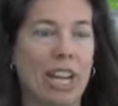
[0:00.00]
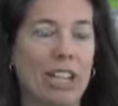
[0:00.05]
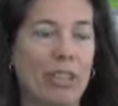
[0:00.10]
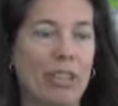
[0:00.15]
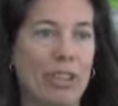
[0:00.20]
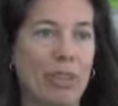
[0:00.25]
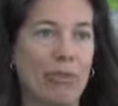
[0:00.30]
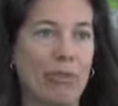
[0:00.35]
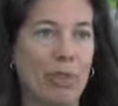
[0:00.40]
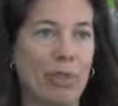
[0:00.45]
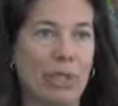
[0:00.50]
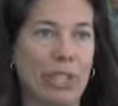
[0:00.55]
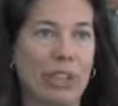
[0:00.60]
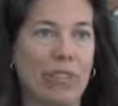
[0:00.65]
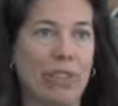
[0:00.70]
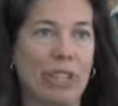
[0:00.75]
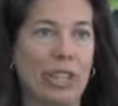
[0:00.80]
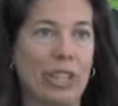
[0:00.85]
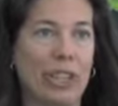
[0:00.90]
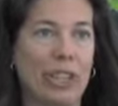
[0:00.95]
hydrogen fuel cell
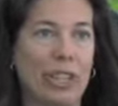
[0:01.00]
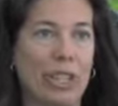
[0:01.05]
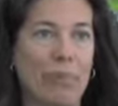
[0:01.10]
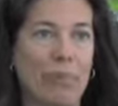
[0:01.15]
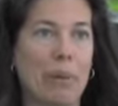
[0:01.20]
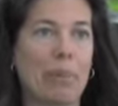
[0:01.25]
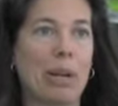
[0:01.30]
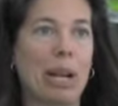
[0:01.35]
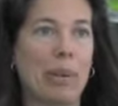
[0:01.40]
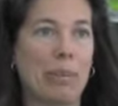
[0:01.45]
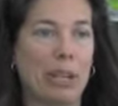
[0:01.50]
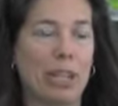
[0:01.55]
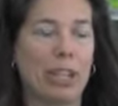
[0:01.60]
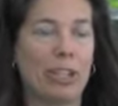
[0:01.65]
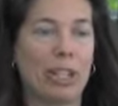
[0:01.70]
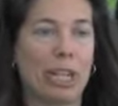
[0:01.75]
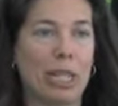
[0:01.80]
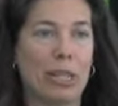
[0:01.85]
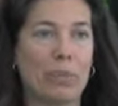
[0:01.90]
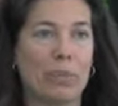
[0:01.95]
vehicle as my primary
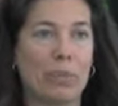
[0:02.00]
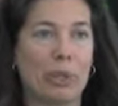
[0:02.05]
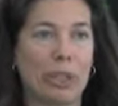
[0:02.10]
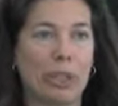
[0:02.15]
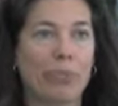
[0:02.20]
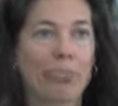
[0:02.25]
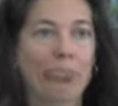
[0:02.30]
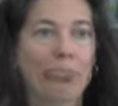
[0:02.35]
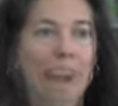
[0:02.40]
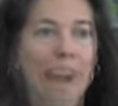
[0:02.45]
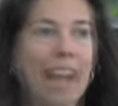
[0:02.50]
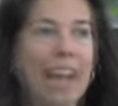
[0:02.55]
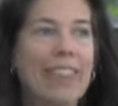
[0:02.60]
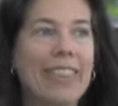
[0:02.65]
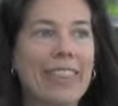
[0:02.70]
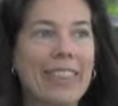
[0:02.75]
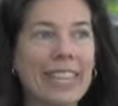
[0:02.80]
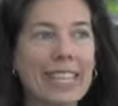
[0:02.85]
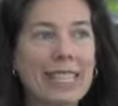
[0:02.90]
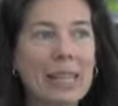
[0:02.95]
transport. I
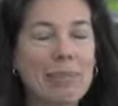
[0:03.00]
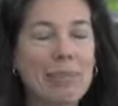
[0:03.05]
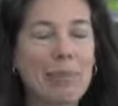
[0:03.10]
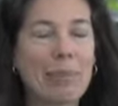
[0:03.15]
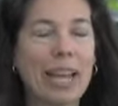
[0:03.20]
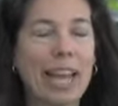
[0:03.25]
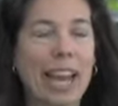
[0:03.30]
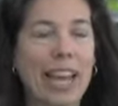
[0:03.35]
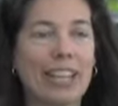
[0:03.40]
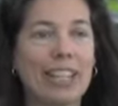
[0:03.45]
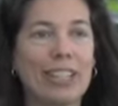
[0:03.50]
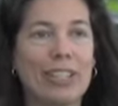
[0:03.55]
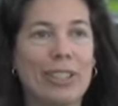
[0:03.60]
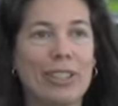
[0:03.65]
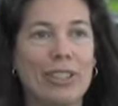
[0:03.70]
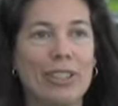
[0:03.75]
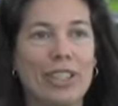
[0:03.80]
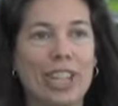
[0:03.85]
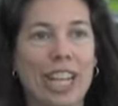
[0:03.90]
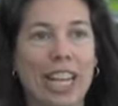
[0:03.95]
think some of my
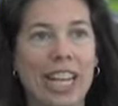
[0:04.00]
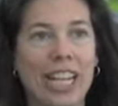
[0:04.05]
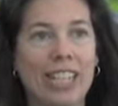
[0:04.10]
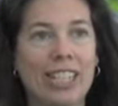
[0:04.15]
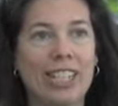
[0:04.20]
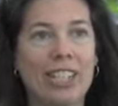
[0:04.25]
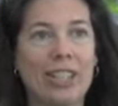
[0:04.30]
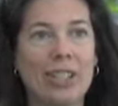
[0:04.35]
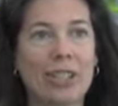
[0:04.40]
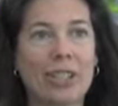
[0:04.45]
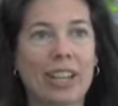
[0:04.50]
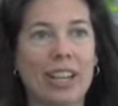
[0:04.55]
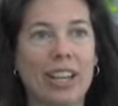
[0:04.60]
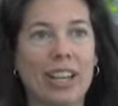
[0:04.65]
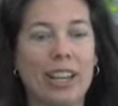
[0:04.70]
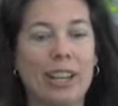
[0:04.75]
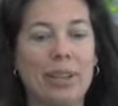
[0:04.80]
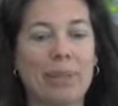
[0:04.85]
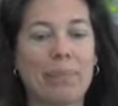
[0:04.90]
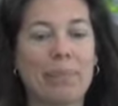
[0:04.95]
attitudes changed
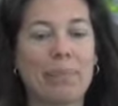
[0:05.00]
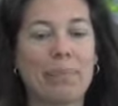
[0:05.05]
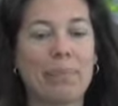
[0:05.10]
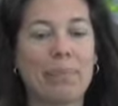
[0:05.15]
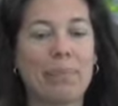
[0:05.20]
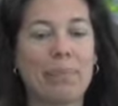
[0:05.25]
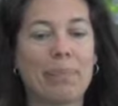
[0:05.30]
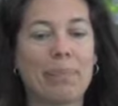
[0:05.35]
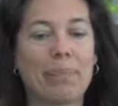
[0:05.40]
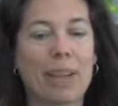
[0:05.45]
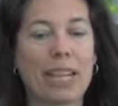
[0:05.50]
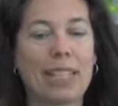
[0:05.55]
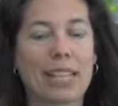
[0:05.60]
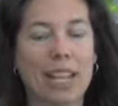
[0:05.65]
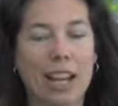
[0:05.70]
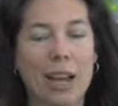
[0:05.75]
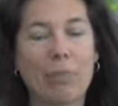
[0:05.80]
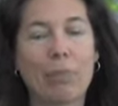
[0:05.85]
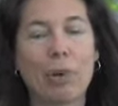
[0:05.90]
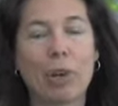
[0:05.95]
as I
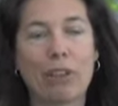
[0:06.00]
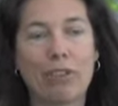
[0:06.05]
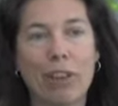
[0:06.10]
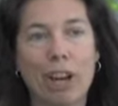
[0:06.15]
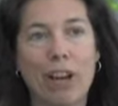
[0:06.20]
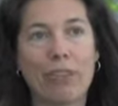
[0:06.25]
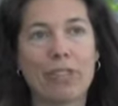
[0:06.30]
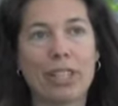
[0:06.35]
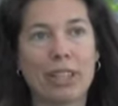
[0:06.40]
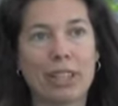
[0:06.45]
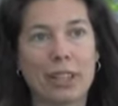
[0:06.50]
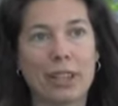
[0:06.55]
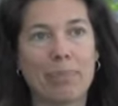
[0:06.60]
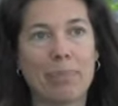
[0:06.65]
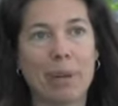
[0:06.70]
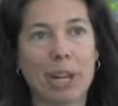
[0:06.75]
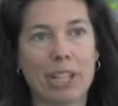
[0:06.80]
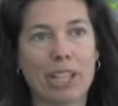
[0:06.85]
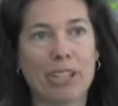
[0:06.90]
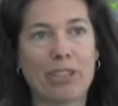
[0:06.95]
got more involved in the
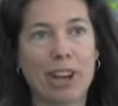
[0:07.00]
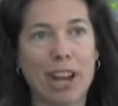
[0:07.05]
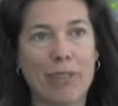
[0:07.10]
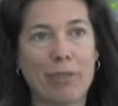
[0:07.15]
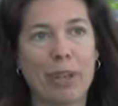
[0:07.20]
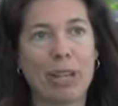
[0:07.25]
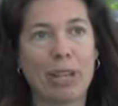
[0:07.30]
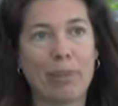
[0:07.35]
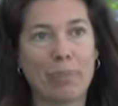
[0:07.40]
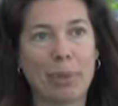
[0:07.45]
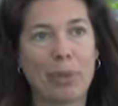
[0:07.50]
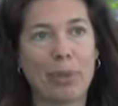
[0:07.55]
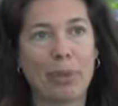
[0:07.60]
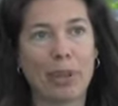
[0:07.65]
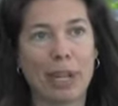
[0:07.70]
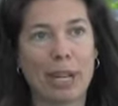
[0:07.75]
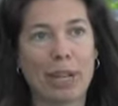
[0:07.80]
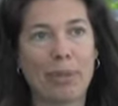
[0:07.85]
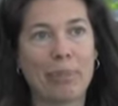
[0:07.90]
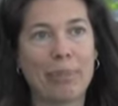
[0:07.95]
Project Driveway
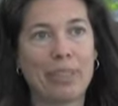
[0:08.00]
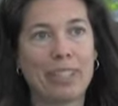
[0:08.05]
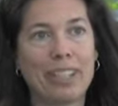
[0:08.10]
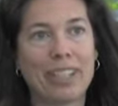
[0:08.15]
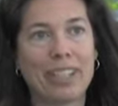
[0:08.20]
program.